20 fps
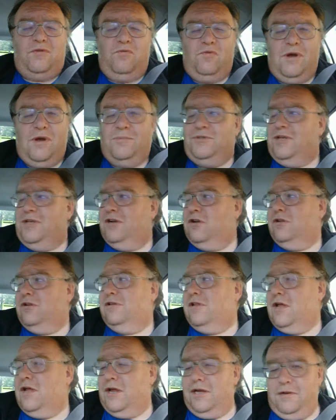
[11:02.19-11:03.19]
website
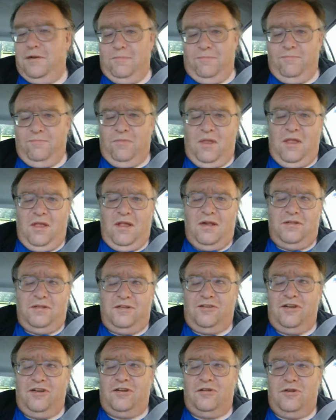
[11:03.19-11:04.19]
online
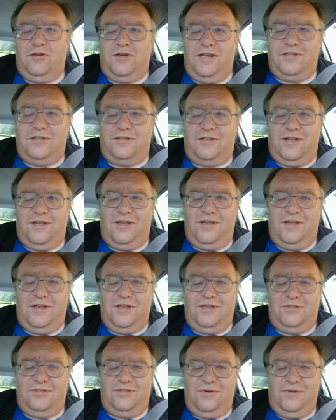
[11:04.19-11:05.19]
to take a look at
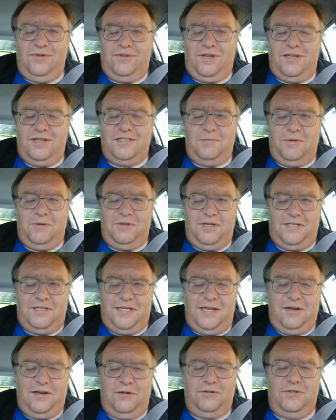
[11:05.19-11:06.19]
certain things about these
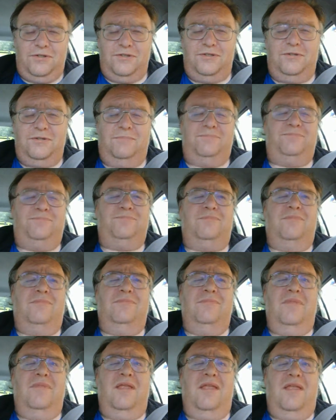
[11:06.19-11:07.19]
headhunters,
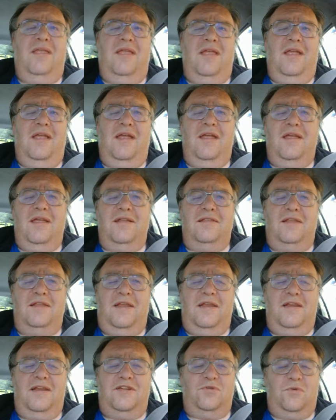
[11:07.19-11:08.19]
and
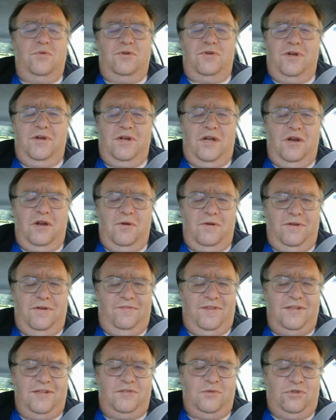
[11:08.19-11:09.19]
he's wondering, you know,
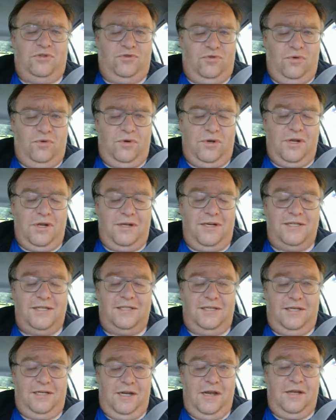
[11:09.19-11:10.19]
if this was true or not. And I
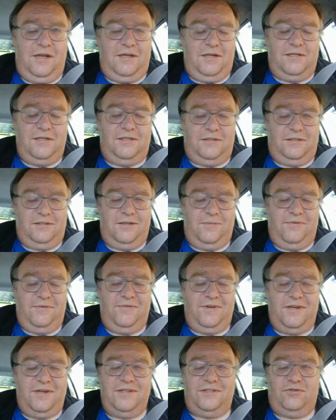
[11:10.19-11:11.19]
said, yeah, some of
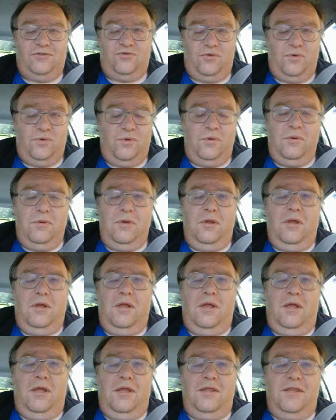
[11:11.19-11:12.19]
it is true,
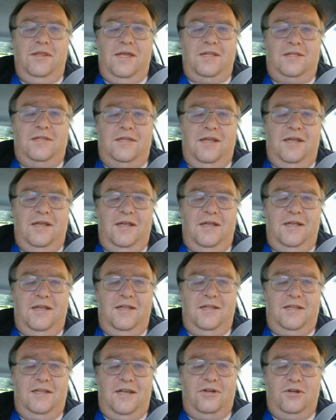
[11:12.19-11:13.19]

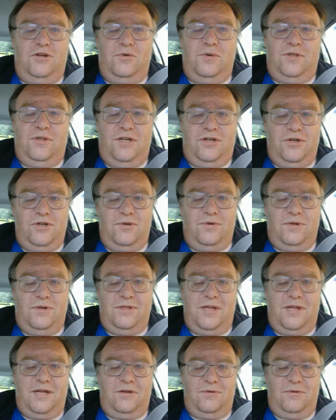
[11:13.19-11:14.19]
that they do what they do,
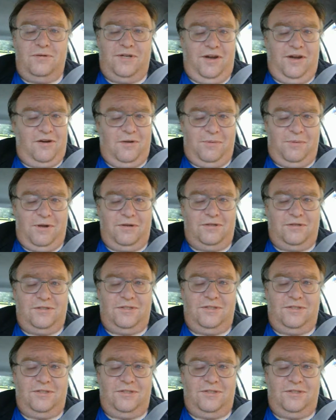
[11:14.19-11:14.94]
and they don't care about